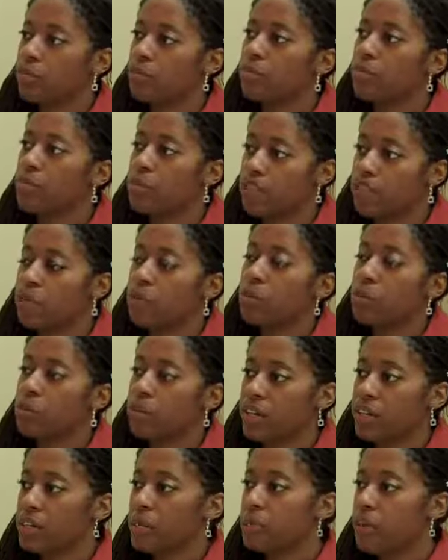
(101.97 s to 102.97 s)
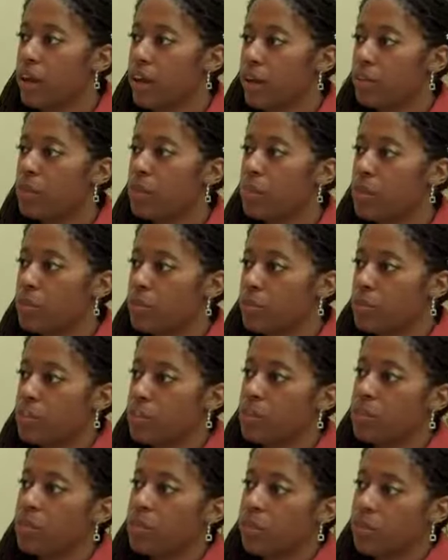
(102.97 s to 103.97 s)
being embraced by the
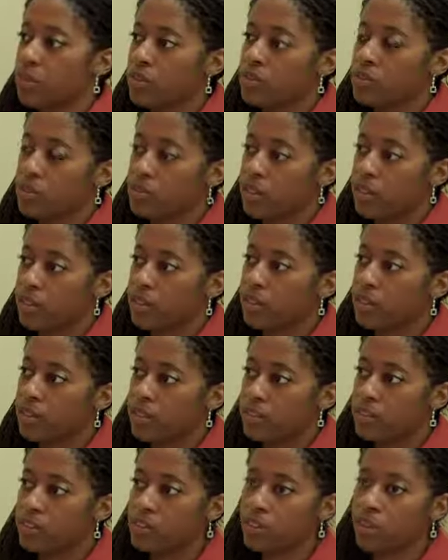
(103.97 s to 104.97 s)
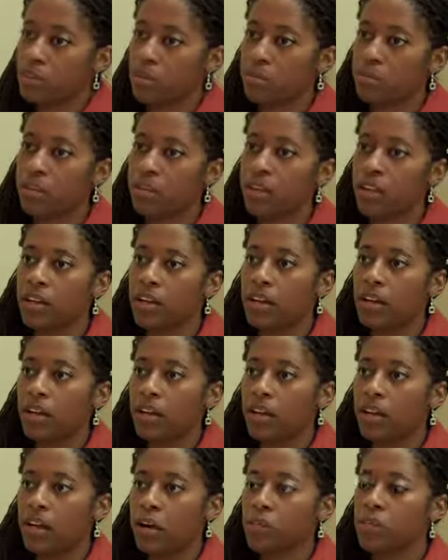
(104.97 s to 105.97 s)
membership and also by the leadership.
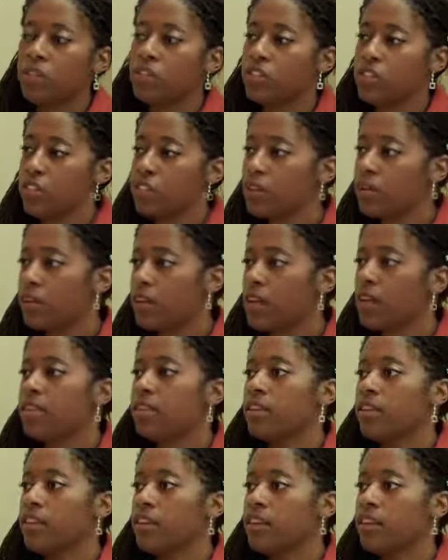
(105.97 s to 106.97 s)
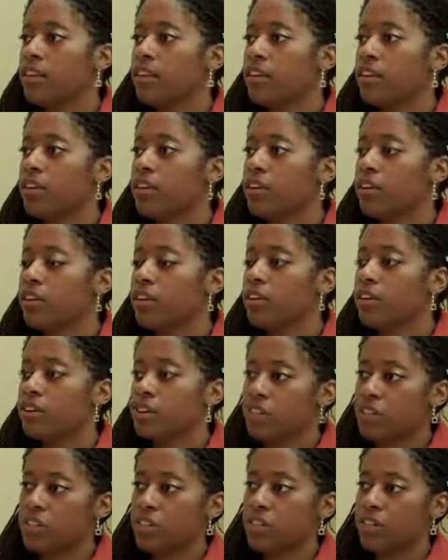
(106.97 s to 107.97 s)
In general, I think in the
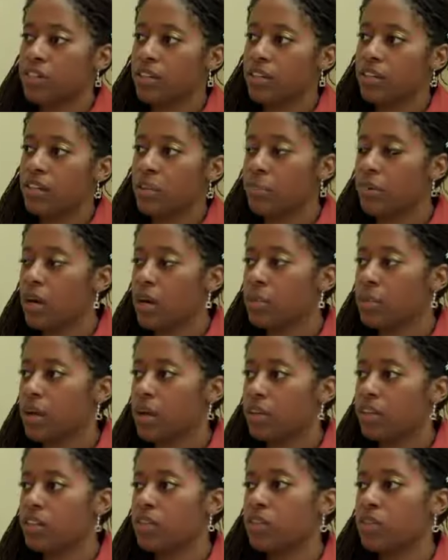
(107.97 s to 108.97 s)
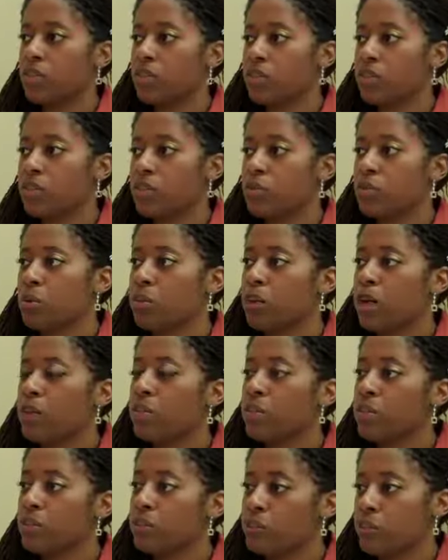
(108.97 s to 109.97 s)
Christian hip-hop context, which is what my
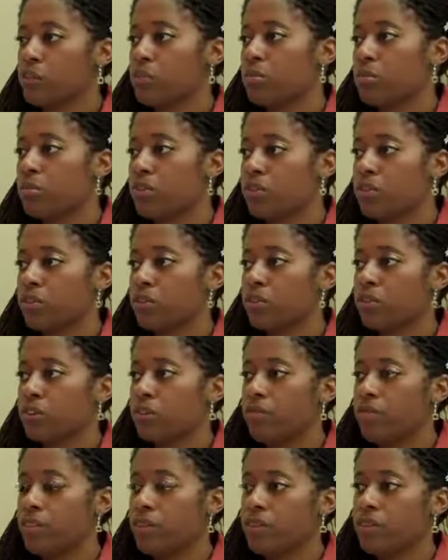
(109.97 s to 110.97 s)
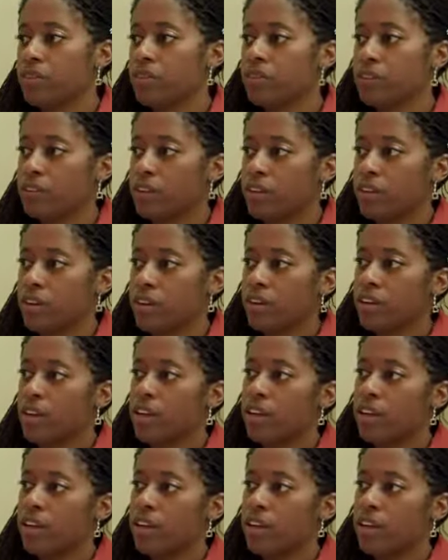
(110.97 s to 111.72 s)
research particularly focuses on,